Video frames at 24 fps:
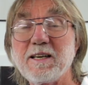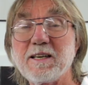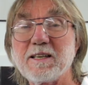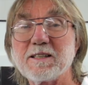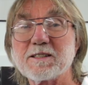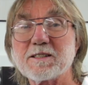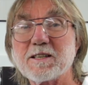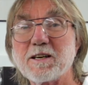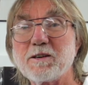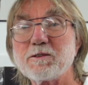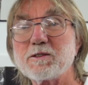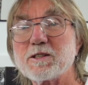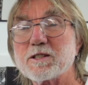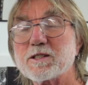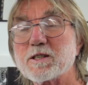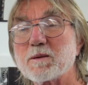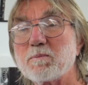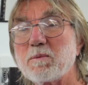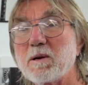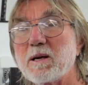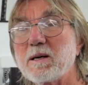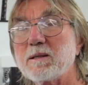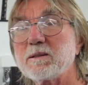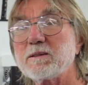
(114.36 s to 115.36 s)
is going to
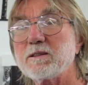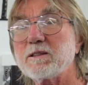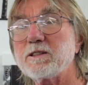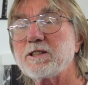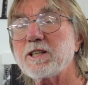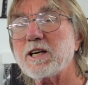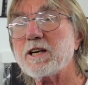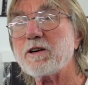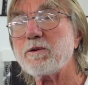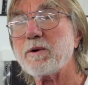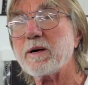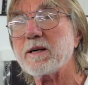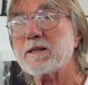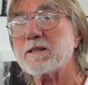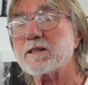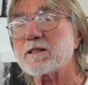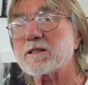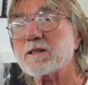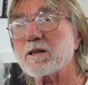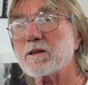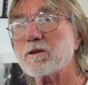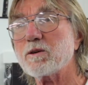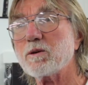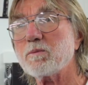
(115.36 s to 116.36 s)
supplant
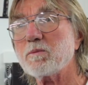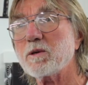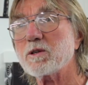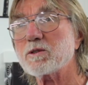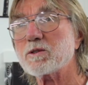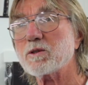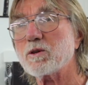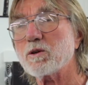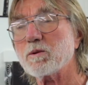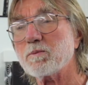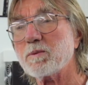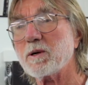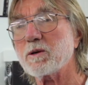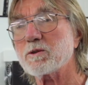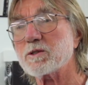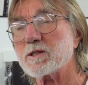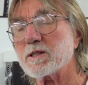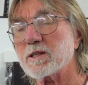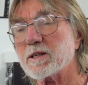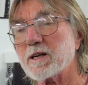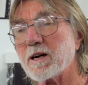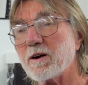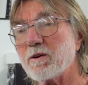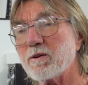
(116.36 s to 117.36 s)
generators on almost all boats
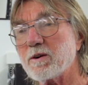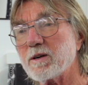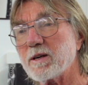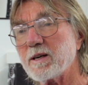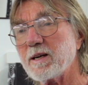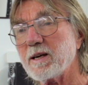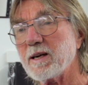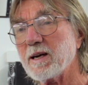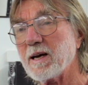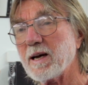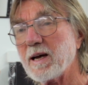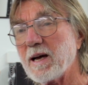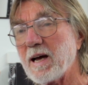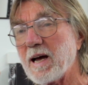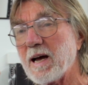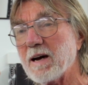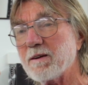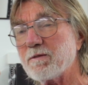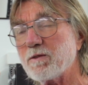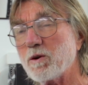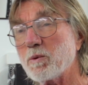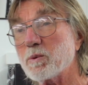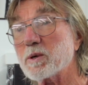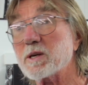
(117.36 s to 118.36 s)
that currently
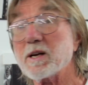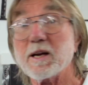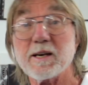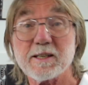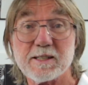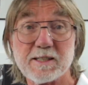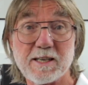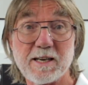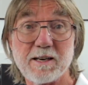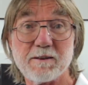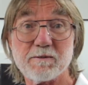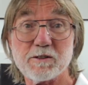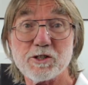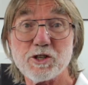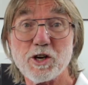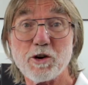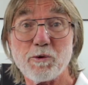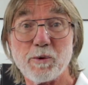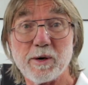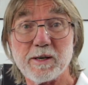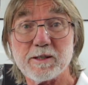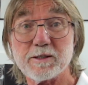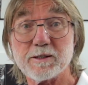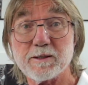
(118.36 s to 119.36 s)
have or would like to have a
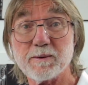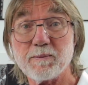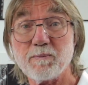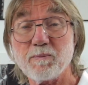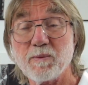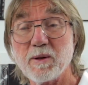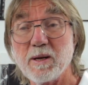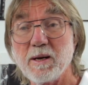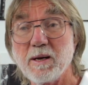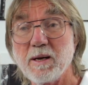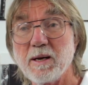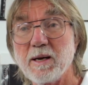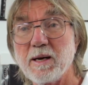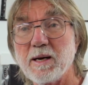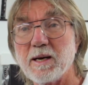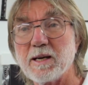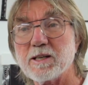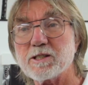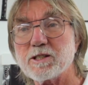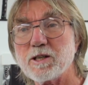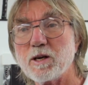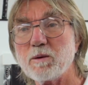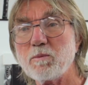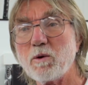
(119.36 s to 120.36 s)
generator.
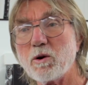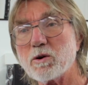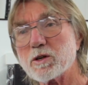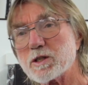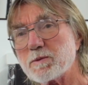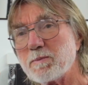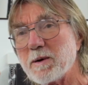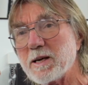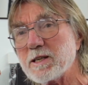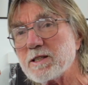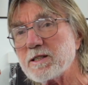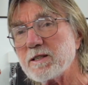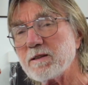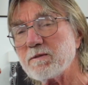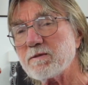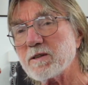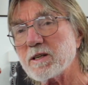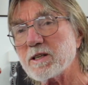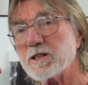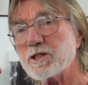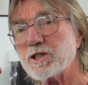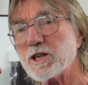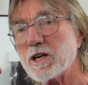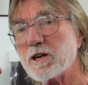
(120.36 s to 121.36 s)
It's no more expensive
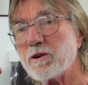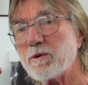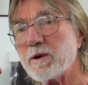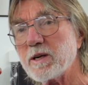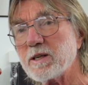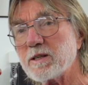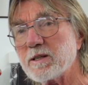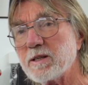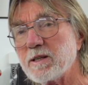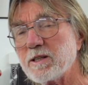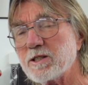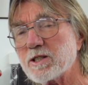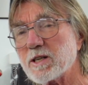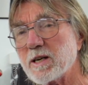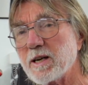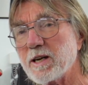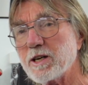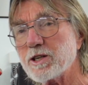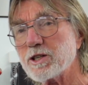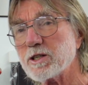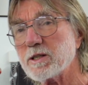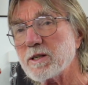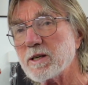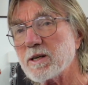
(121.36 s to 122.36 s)
than a generator
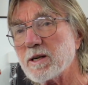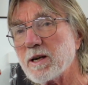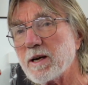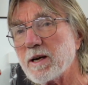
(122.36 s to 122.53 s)
installation and